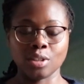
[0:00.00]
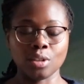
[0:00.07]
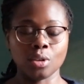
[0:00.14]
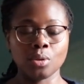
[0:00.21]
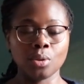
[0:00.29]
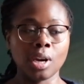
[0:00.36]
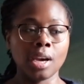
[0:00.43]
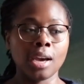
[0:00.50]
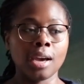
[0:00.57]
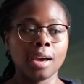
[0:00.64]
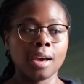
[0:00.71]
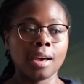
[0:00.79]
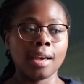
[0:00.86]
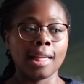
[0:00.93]
to.
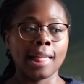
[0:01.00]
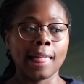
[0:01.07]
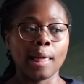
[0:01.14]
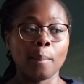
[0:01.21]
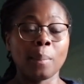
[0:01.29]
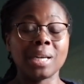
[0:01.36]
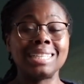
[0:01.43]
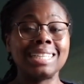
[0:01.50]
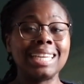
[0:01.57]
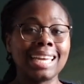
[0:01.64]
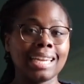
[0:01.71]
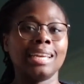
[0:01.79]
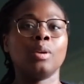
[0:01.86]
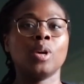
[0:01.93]
But
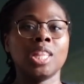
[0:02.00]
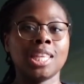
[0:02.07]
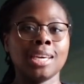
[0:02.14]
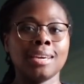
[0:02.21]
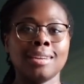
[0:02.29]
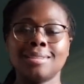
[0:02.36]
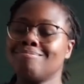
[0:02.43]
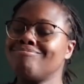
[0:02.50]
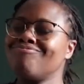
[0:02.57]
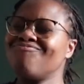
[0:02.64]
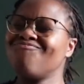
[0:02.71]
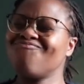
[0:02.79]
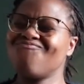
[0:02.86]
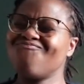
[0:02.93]
knitting with it,
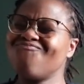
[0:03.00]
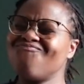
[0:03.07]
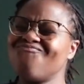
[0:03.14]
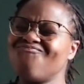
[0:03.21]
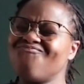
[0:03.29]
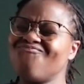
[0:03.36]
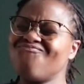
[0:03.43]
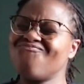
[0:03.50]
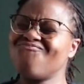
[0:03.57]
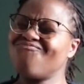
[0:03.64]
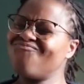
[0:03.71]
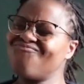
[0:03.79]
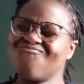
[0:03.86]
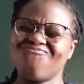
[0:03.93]
not my favorite.
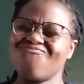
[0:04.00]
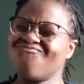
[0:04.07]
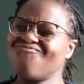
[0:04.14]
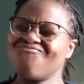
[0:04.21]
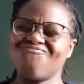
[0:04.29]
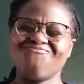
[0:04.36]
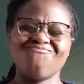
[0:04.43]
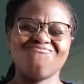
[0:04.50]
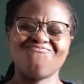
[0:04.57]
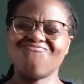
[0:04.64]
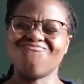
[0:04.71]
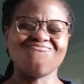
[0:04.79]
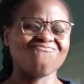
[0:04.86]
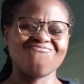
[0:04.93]
The dark
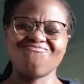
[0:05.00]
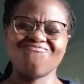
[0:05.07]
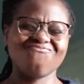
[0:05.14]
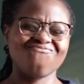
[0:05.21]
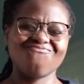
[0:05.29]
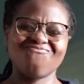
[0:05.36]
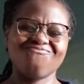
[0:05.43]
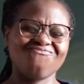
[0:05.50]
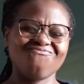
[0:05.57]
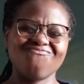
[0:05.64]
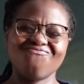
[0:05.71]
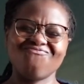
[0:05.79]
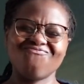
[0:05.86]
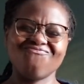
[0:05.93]
color didn't help. It
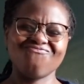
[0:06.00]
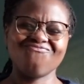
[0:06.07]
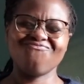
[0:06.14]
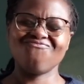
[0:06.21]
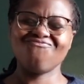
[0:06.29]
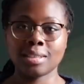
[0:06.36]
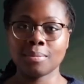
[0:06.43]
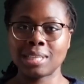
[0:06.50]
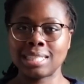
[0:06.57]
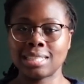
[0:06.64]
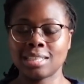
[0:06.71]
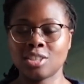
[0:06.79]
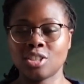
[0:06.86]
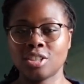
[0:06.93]
was very hard to see my
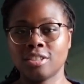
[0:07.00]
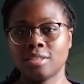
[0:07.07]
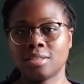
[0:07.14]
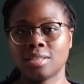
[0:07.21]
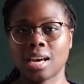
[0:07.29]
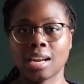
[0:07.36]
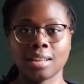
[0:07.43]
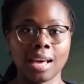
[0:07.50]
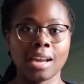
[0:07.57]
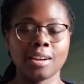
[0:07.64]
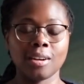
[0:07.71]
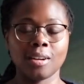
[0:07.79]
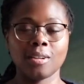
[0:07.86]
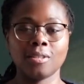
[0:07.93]
stitches, not a lot
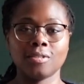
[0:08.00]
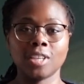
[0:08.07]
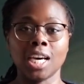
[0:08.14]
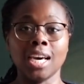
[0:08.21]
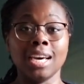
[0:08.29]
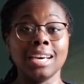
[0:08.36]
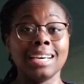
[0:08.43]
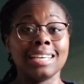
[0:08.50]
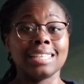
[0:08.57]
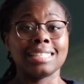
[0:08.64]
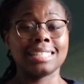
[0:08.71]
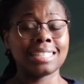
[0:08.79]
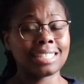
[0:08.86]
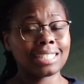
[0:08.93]
of
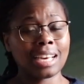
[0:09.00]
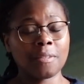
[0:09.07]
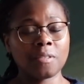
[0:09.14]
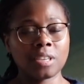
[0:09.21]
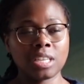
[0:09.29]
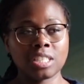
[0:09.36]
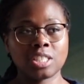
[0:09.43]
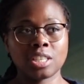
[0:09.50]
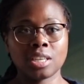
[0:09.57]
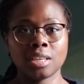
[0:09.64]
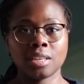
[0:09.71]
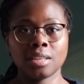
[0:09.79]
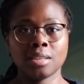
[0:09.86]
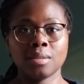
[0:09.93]
stitch
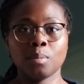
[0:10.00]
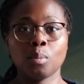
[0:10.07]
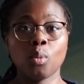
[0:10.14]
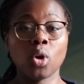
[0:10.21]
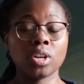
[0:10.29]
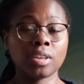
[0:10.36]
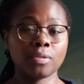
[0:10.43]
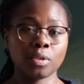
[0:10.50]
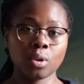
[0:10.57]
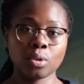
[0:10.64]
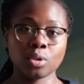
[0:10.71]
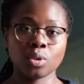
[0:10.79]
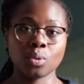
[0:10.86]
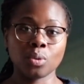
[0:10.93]
definition, more
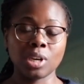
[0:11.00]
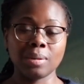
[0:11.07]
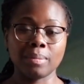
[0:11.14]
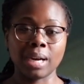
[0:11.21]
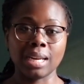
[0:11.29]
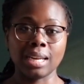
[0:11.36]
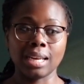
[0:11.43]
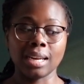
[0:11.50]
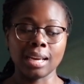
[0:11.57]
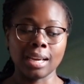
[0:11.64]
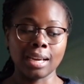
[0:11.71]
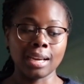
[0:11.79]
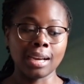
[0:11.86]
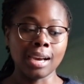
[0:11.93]
difficult to read my
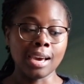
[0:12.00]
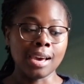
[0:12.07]
knitting.